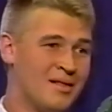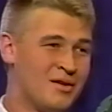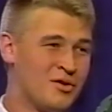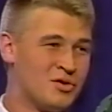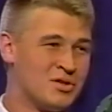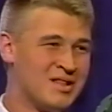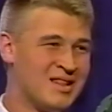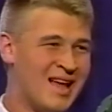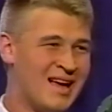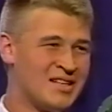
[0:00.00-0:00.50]

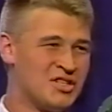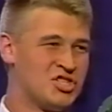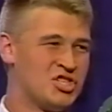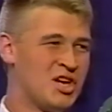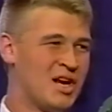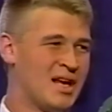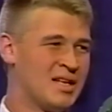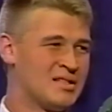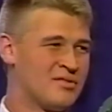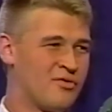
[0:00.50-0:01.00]
there's less
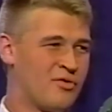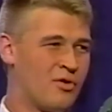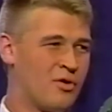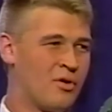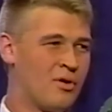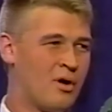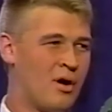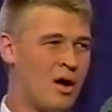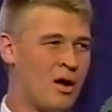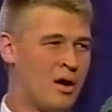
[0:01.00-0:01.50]
chance
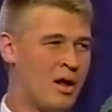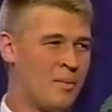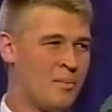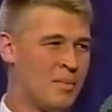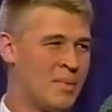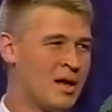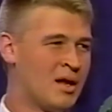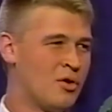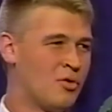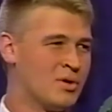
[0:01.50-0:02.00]
for
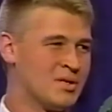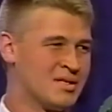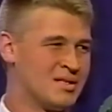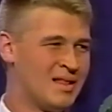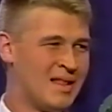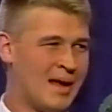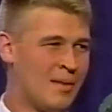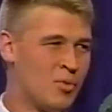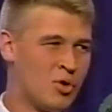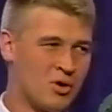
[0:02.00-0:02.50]

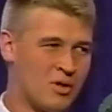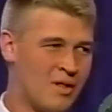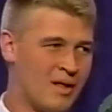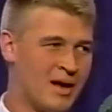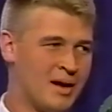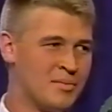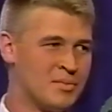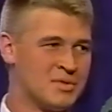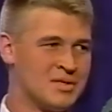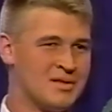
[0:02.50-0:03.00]
unambiguous label
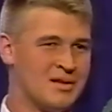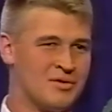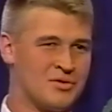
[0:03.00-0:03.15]
claims.